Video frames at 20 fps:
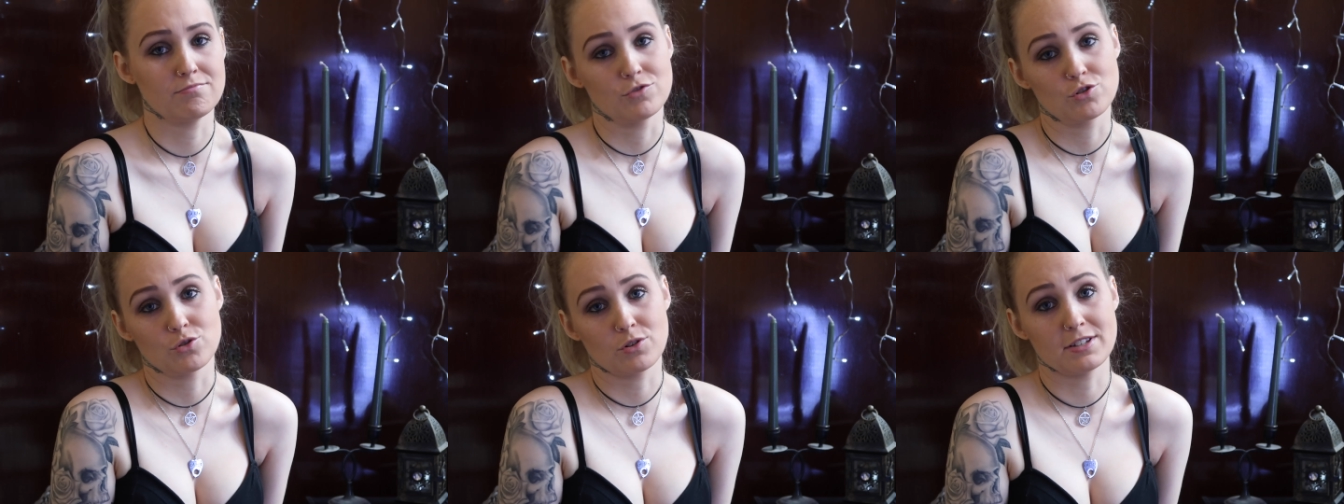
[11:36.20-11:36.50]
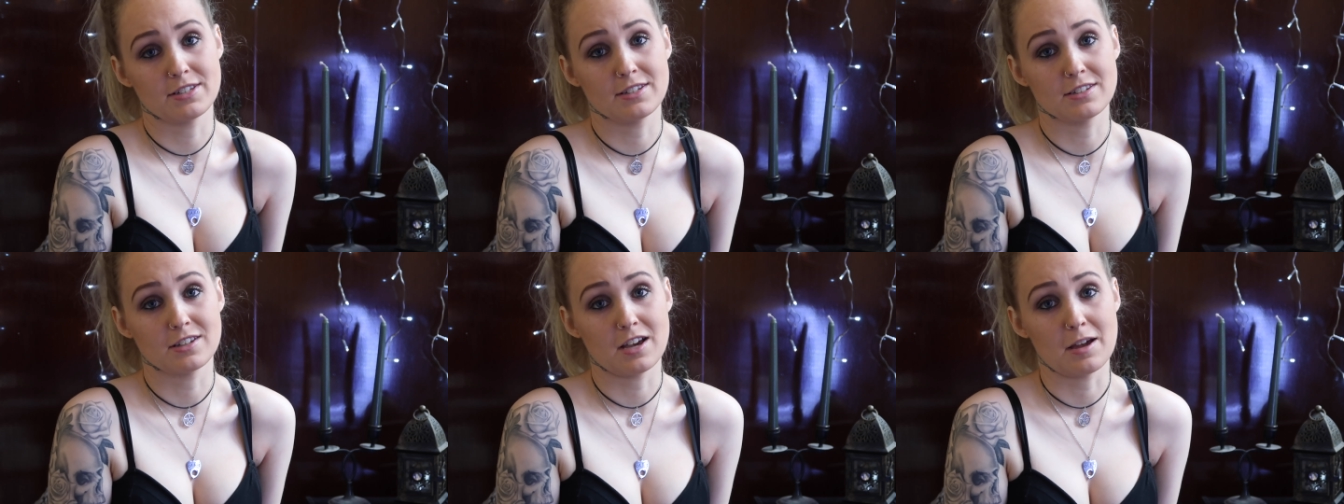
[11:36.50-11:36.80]

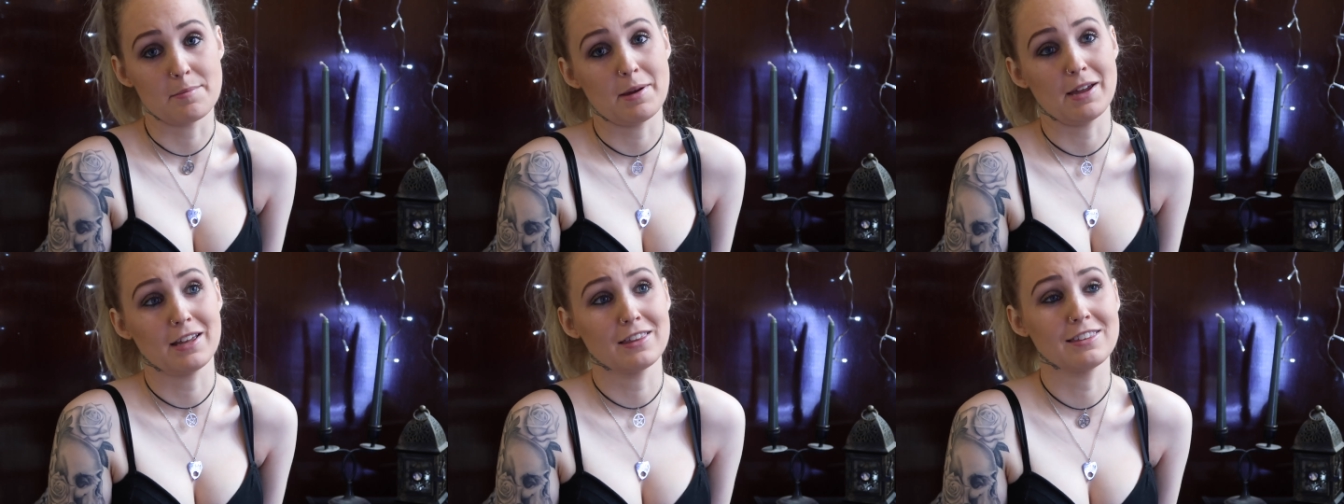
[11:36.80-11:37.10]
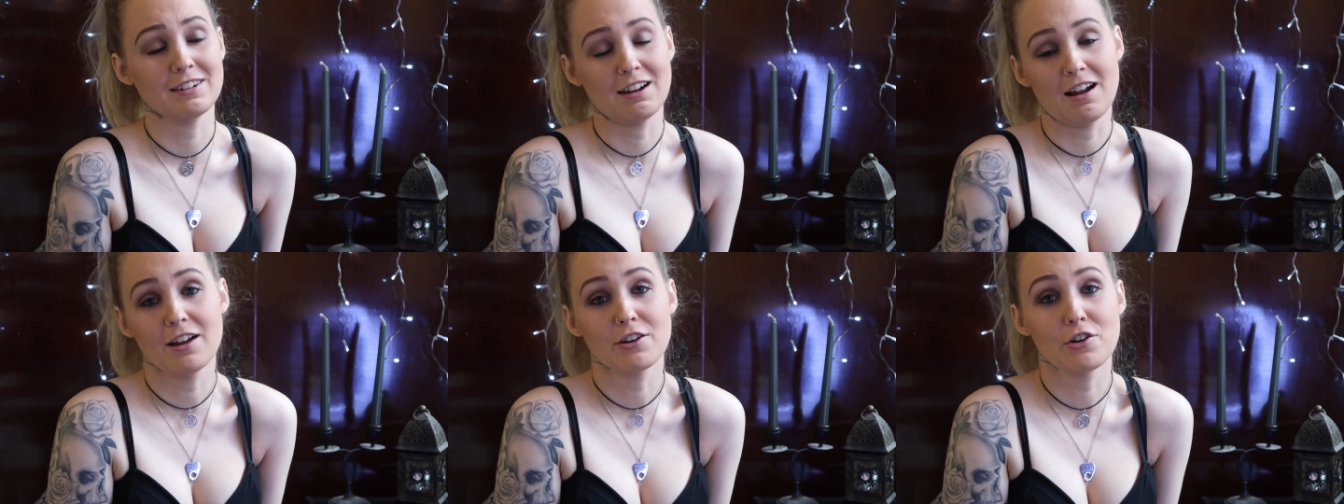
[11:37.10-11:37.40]
choices I make
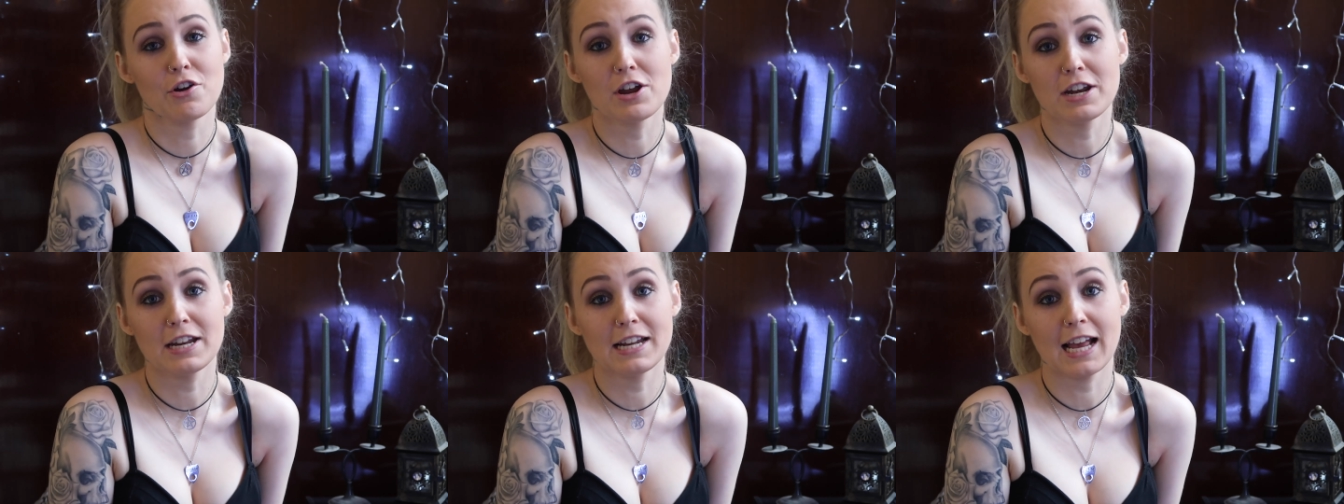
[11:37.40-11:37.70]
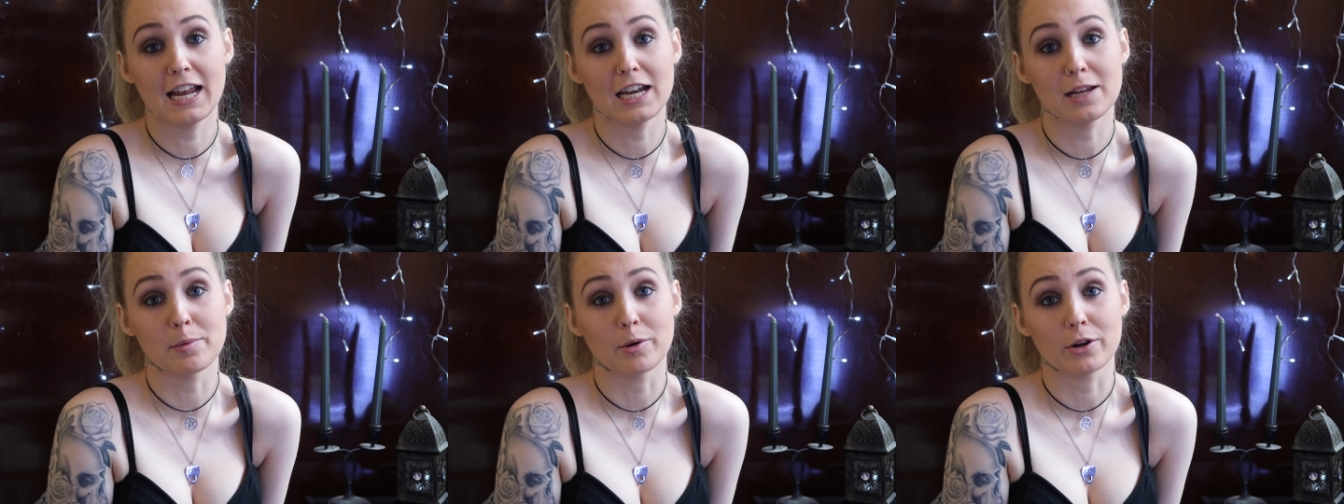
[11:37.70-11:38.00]
that aren't
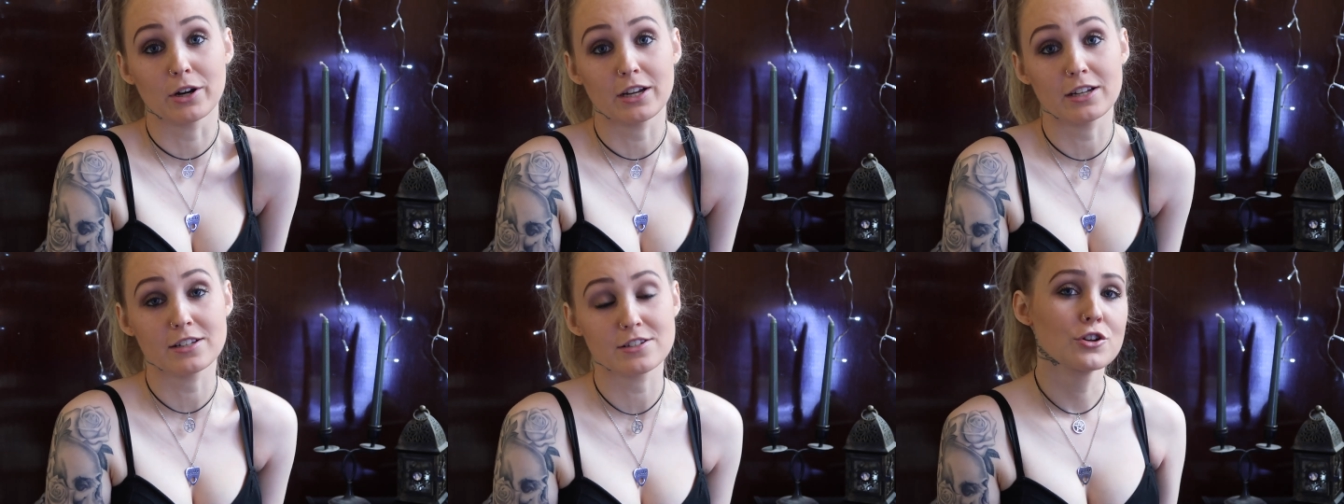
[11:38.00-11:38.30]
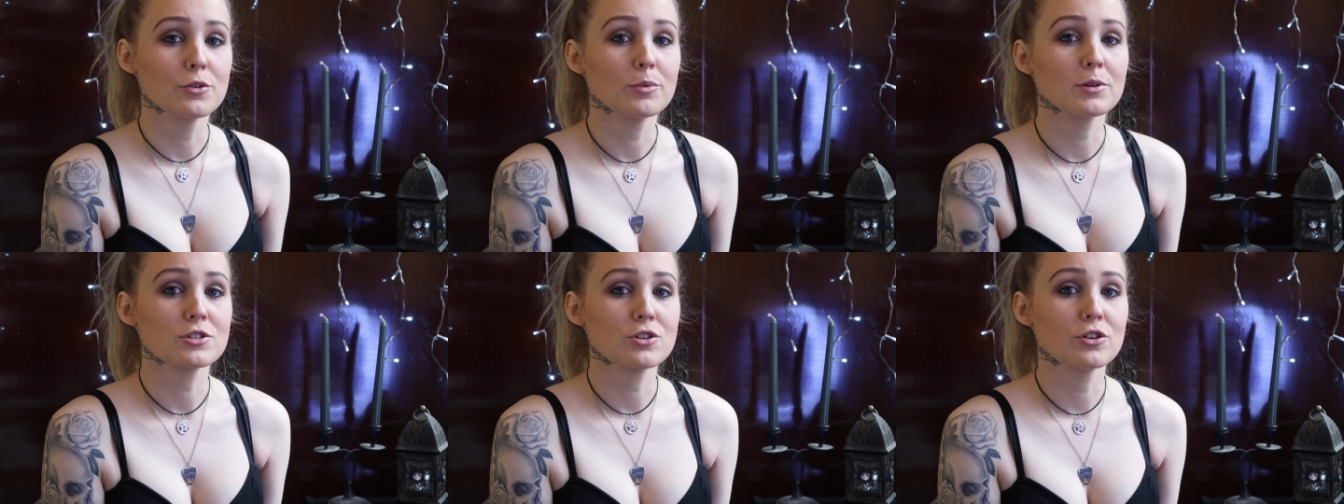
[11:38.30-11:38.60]
hurting anybody.
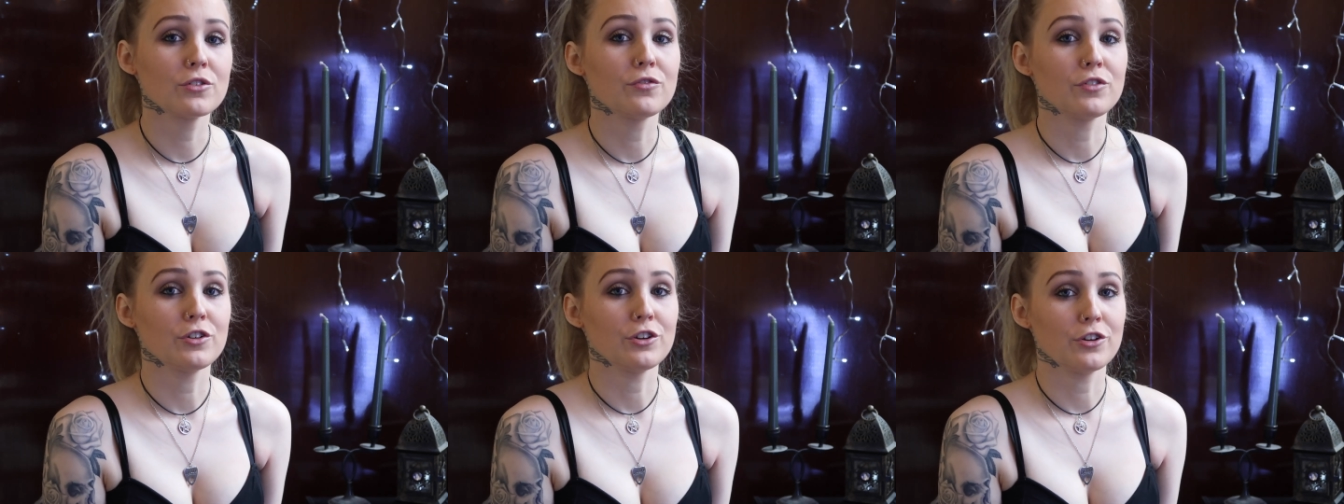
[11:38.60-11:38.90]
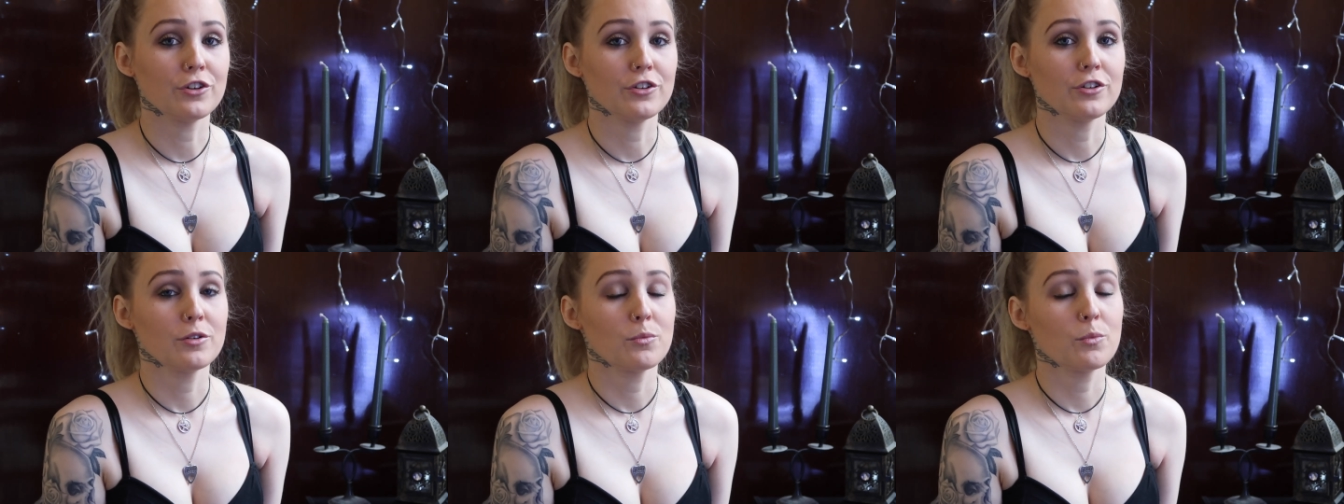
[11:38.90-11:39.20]
Do what's good for you.